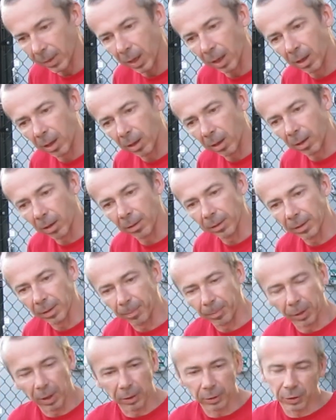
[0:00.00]

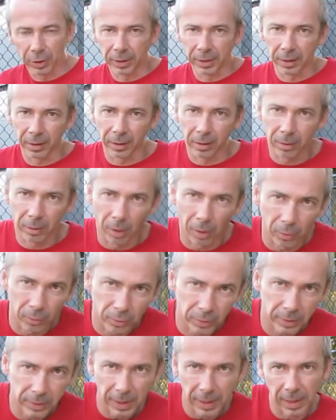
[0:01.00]
the plunger didn't
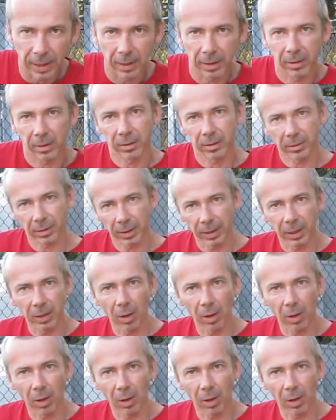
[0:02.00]
close and it